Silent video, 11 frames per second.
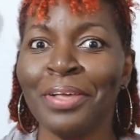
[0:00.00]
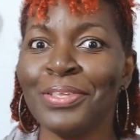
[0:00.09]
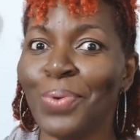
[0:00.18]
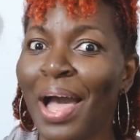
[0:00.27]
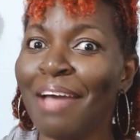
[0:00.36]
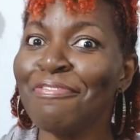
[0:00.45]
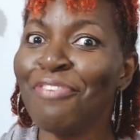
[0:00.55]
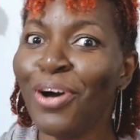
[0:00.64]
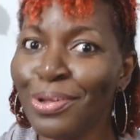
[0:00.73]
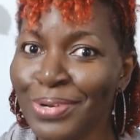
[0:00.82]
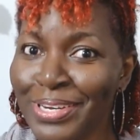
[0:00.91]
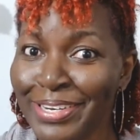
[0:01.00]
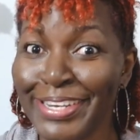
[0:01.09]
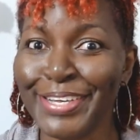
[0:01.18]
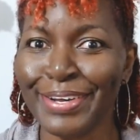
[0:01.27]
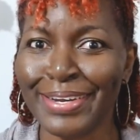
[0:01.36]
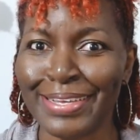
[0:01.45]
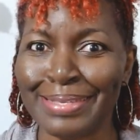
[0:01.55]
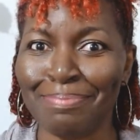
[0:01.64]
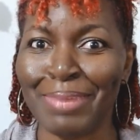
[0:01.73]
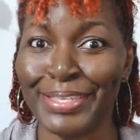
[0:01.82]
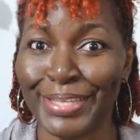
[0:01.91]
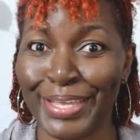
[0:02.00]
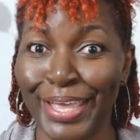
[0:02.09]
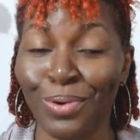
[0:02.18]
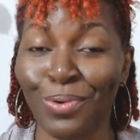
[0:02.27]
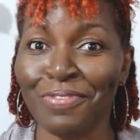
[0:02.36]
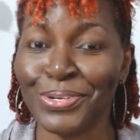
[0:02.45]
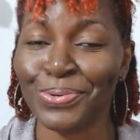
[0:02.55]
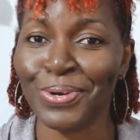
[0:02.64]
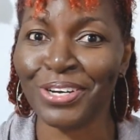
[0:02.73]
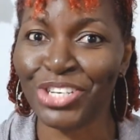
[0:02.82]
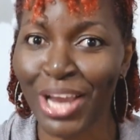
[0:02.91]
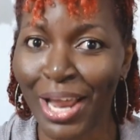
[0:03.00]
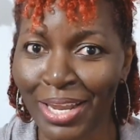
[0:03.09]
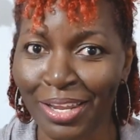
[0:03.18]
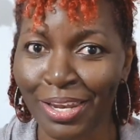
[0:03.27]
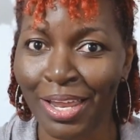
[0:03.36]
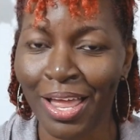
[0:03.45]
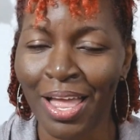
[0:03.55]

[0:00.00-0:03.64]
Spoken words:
So I followed Deaconess Bleske over to her channel.